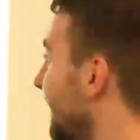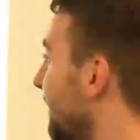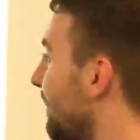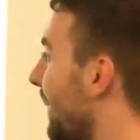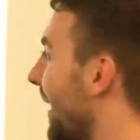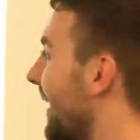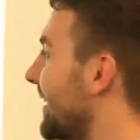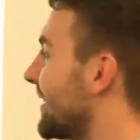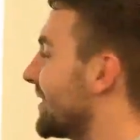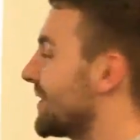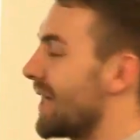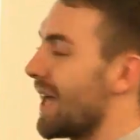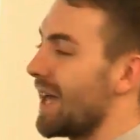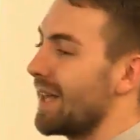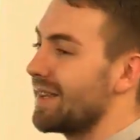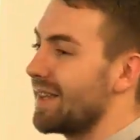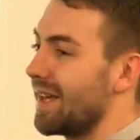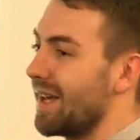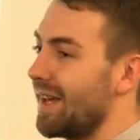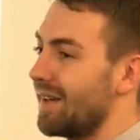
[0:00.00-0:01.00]
manage
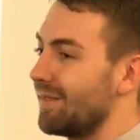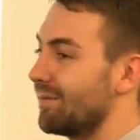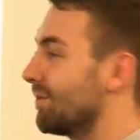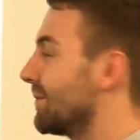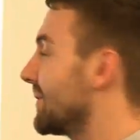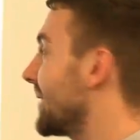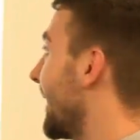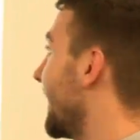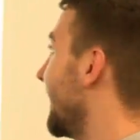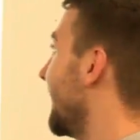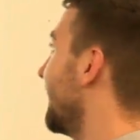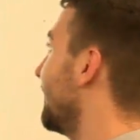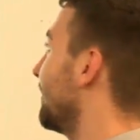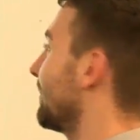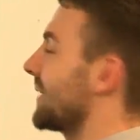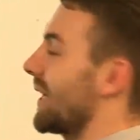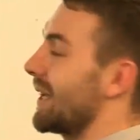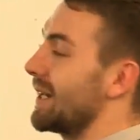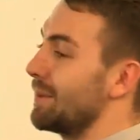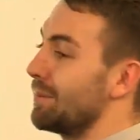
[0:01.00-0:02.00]
their daily
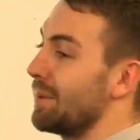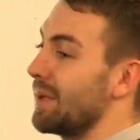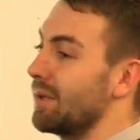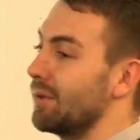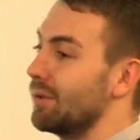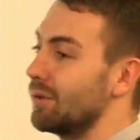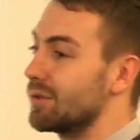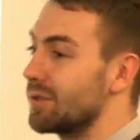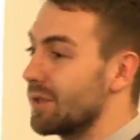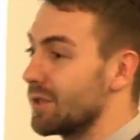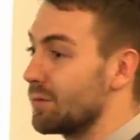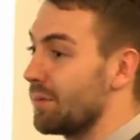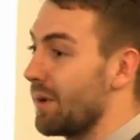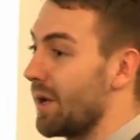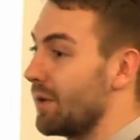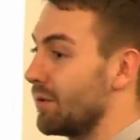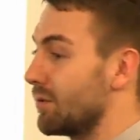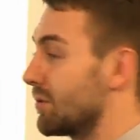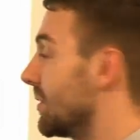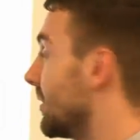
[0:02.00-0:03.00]
pills, I
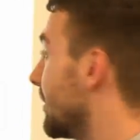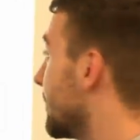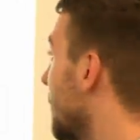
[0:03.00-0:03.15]
suppose, the